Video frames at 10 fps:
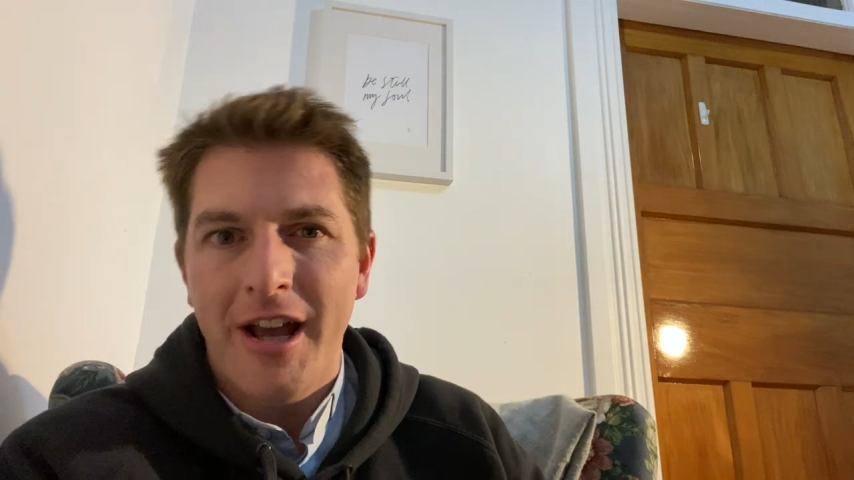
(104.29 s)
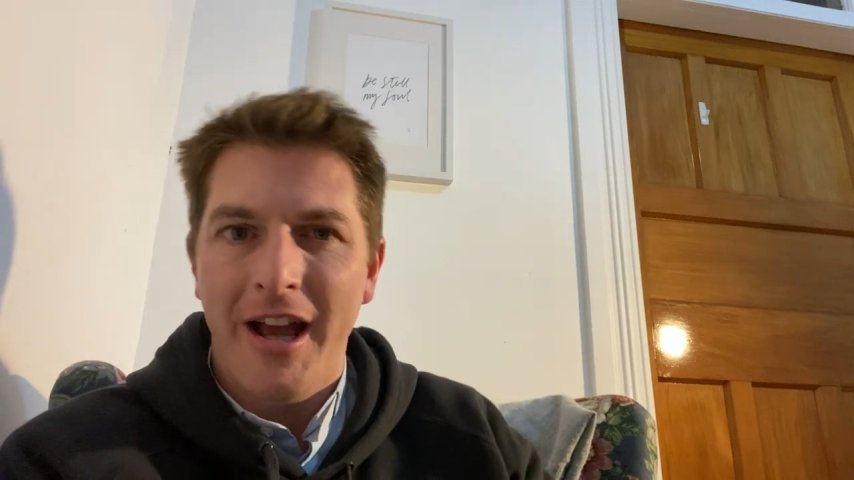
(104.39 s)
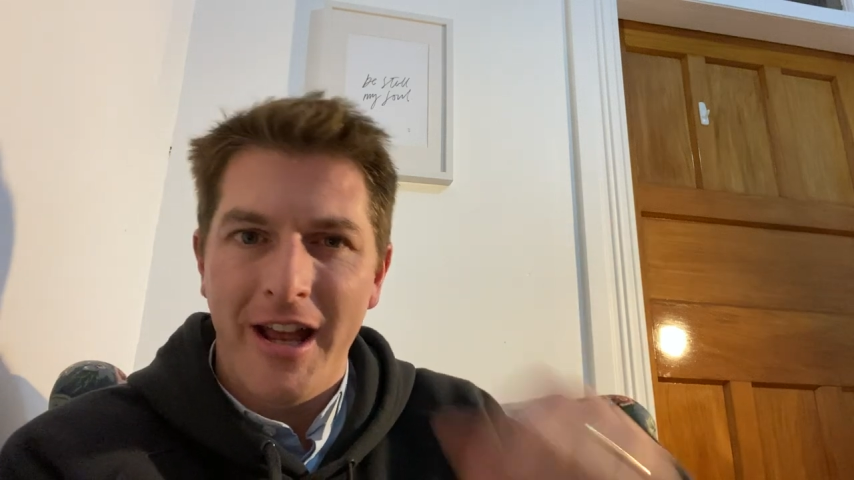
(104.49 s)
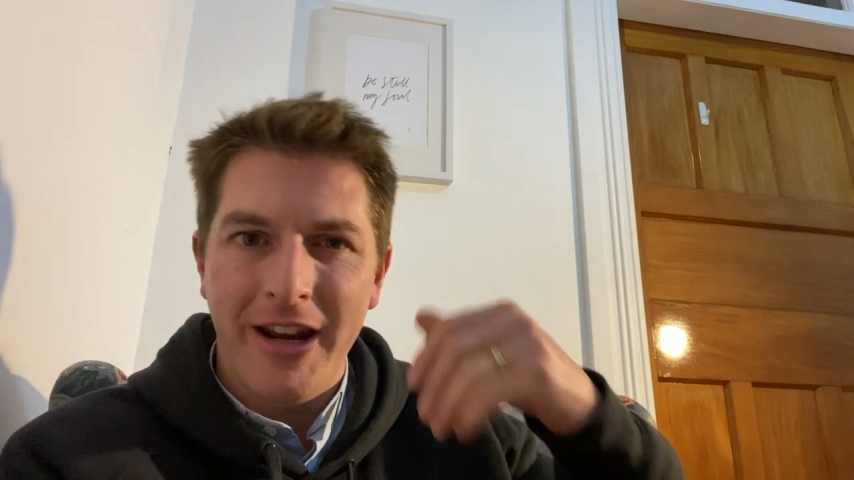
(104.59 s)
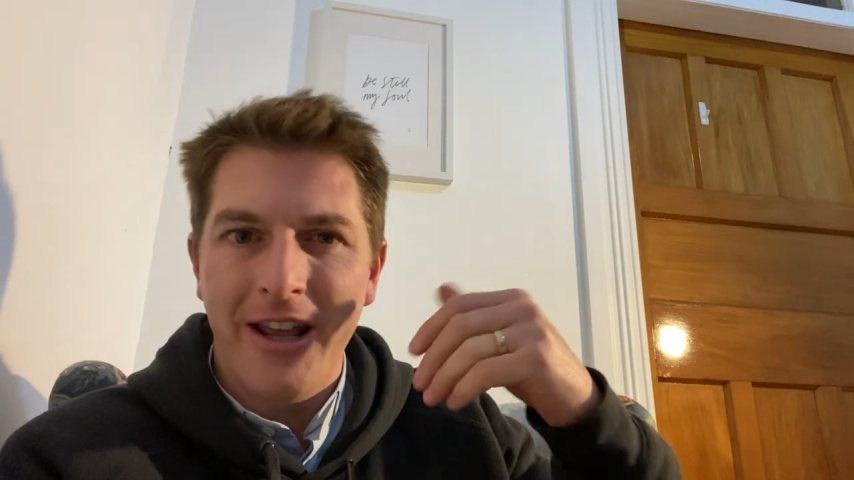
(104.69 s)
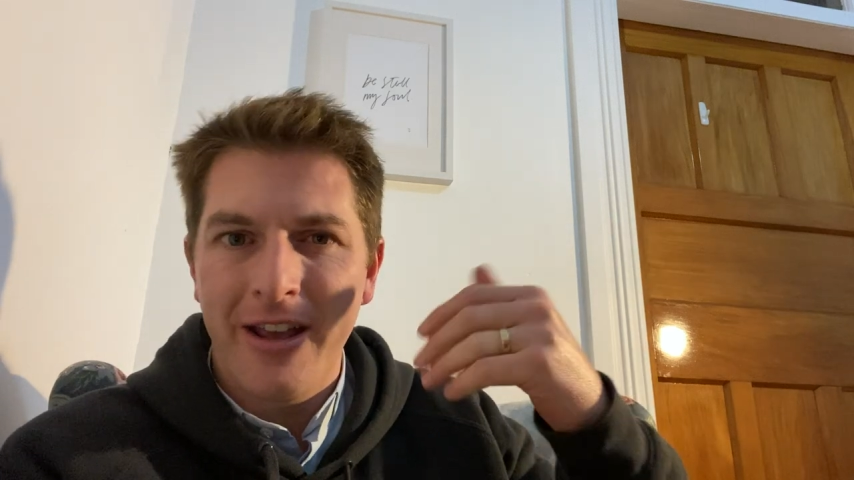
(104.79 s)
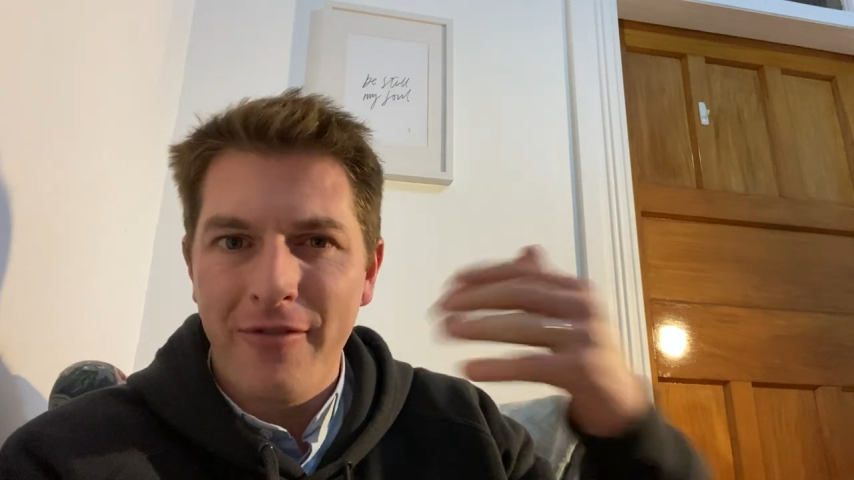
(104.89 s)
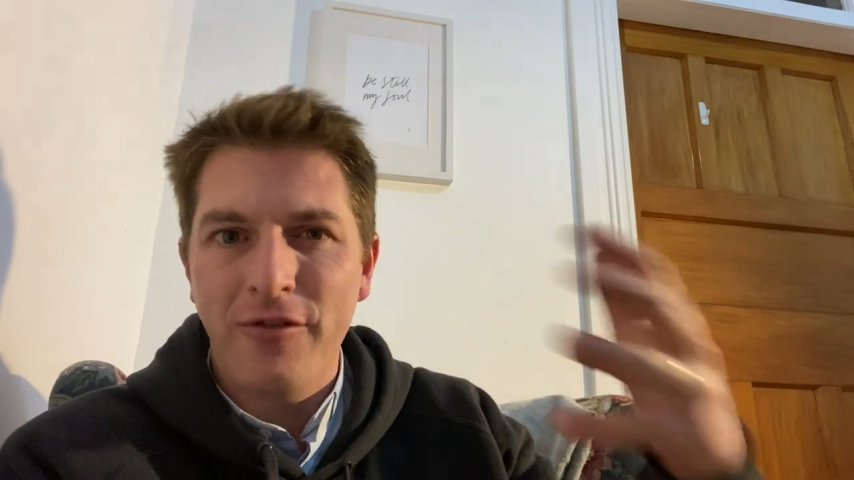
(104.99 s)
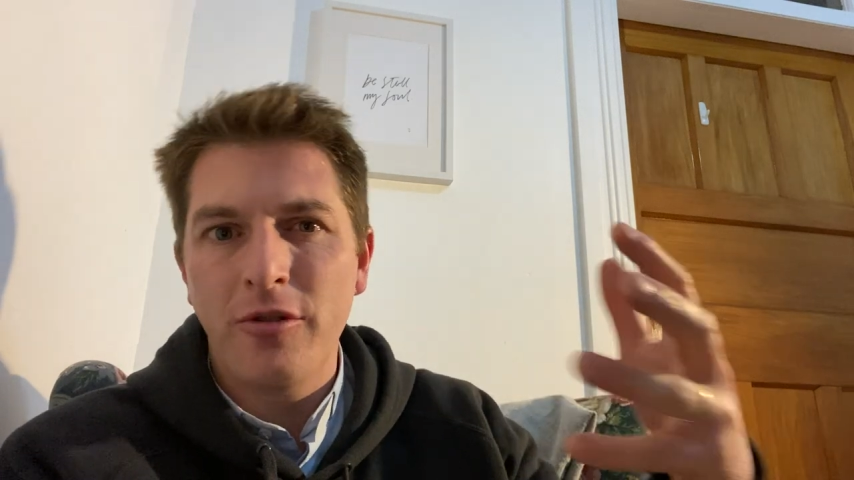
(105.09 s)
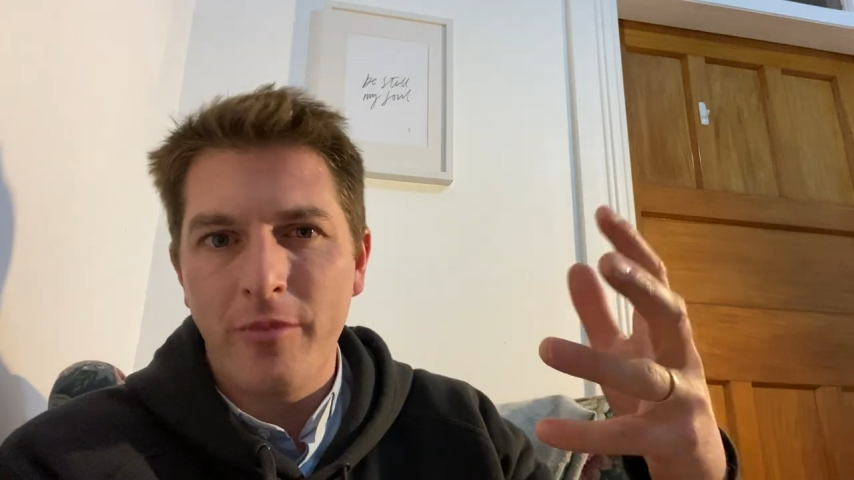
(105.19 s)
And
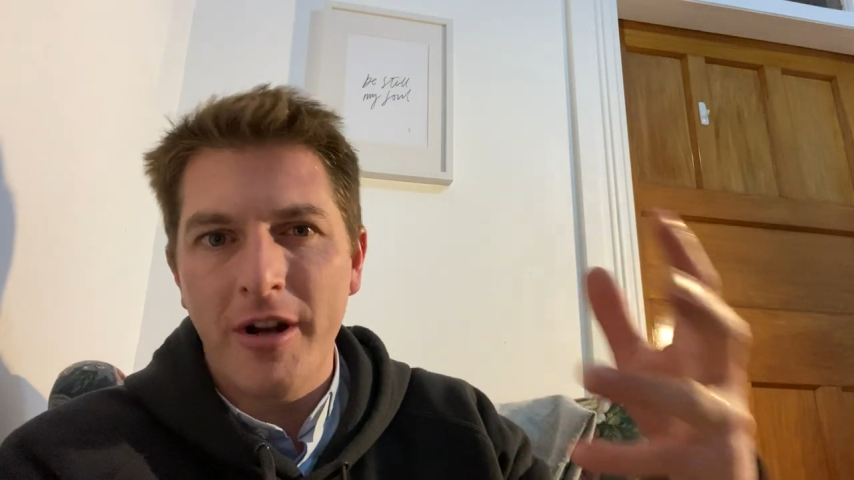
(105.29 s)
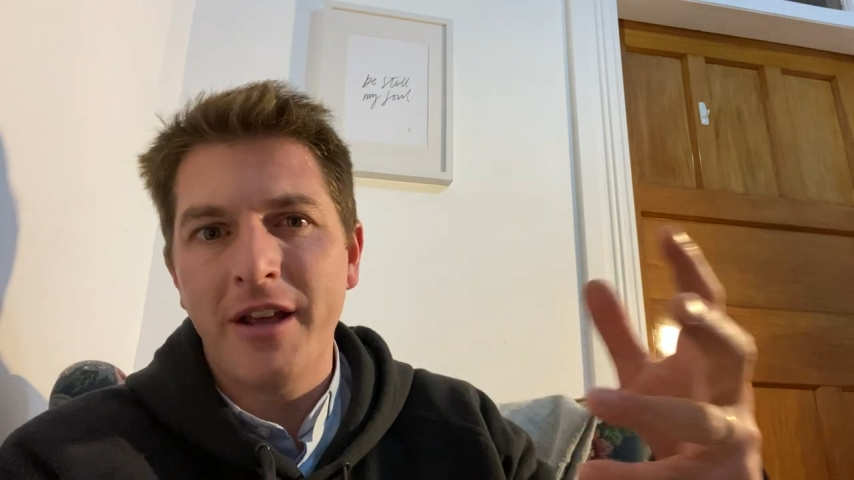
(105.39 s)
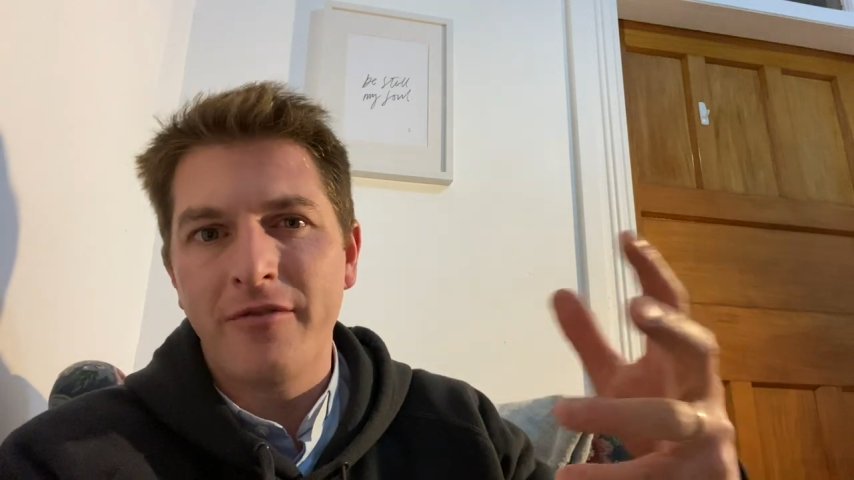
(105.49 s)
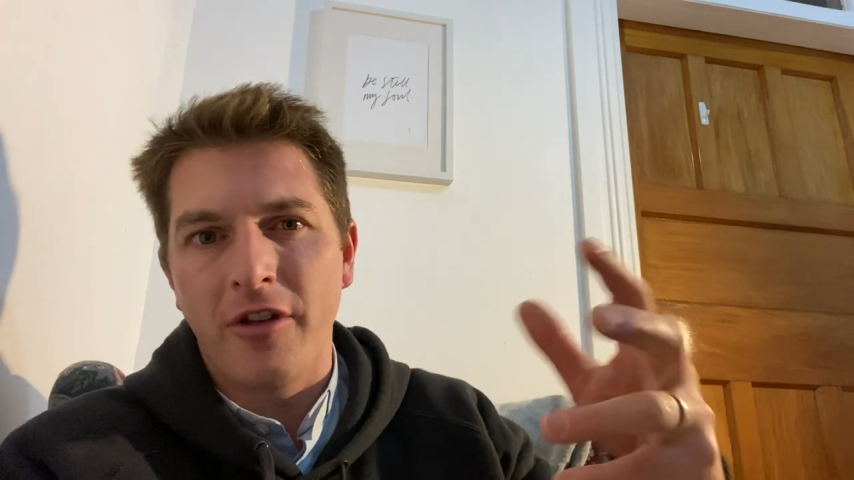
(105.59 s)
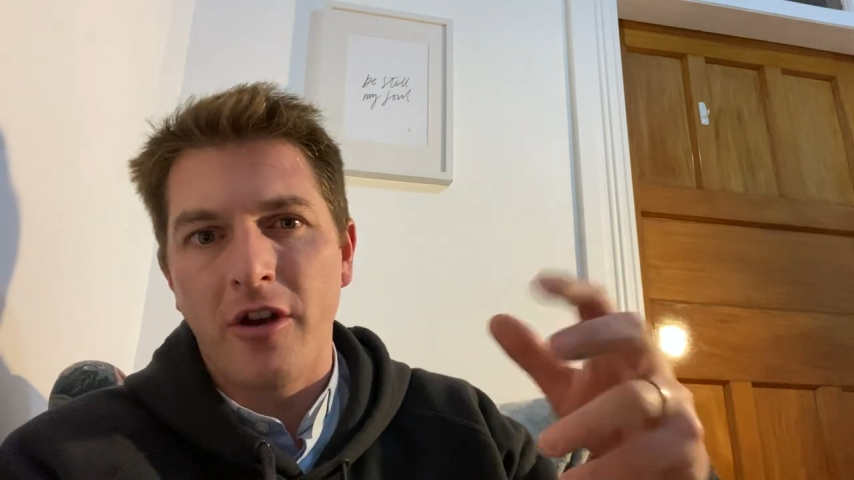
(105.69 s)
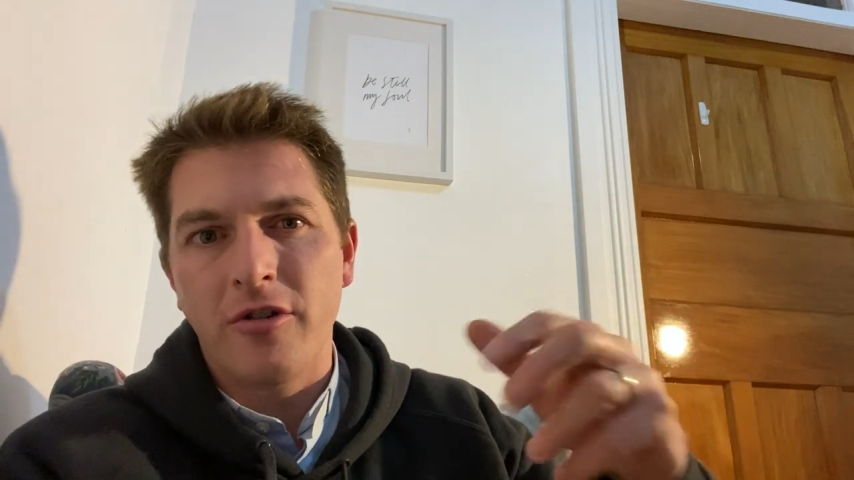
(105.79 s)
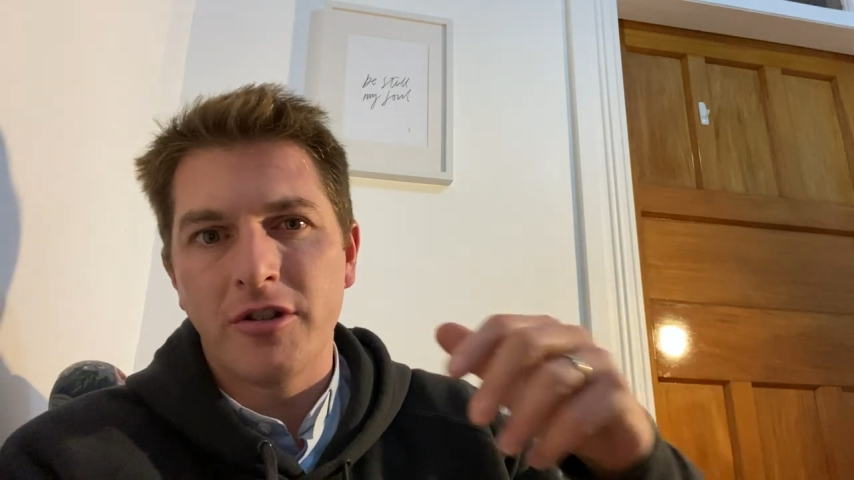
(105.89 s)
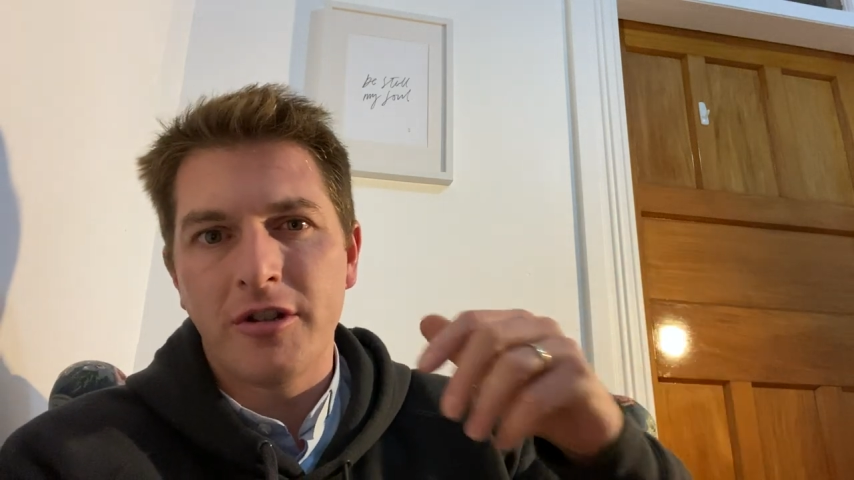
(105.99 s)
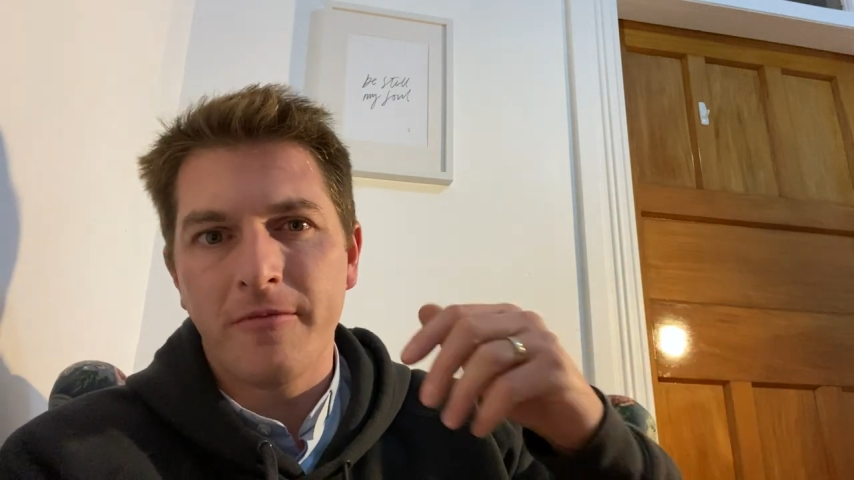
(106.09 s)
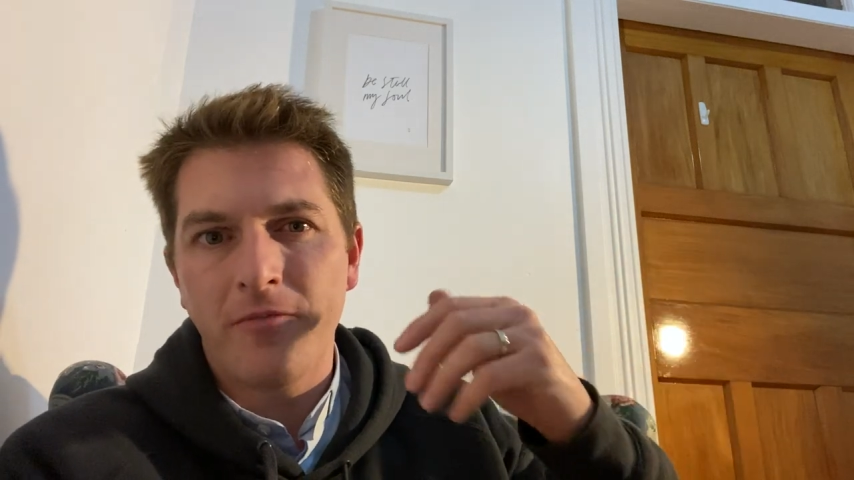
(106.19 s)
if you believe
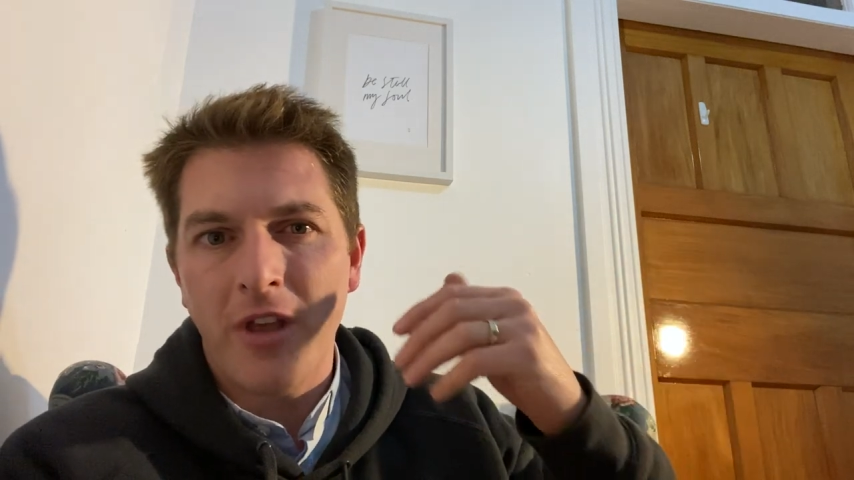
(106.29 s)
those,